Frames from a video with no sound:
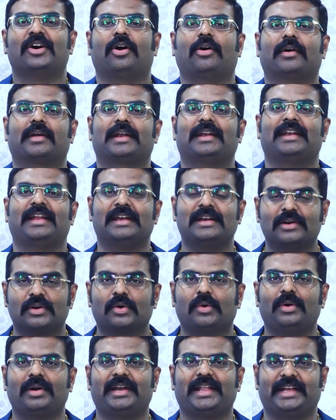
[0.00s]
or an
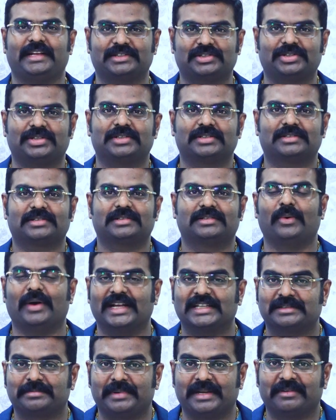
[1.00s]
enrolled agent who
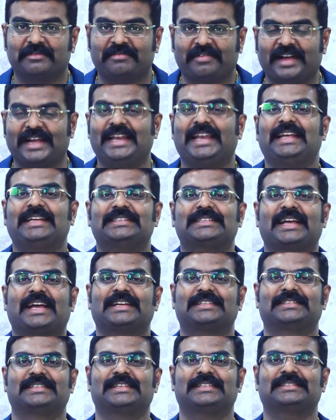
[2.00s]
has been filing
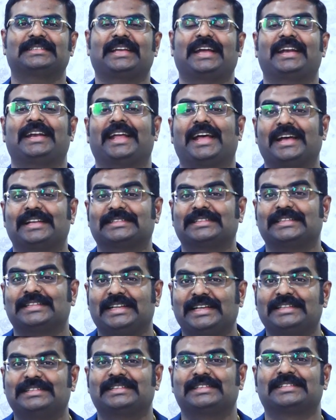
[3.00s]
taxes and has a
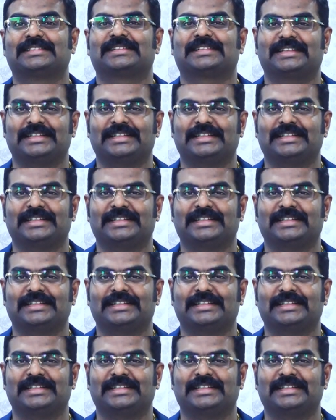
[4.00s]
decent